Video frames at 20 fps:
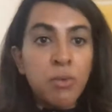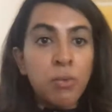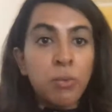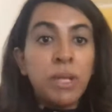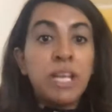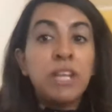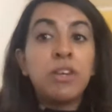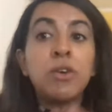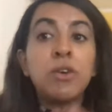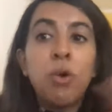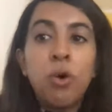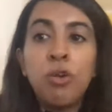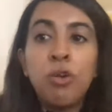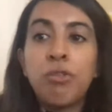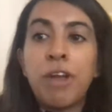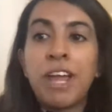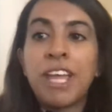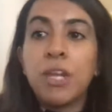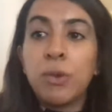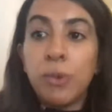we know
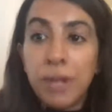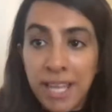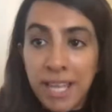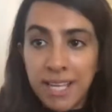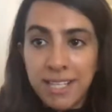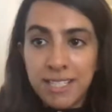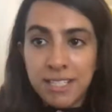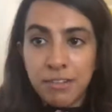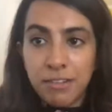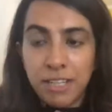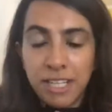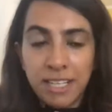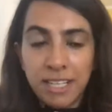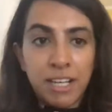regulatory,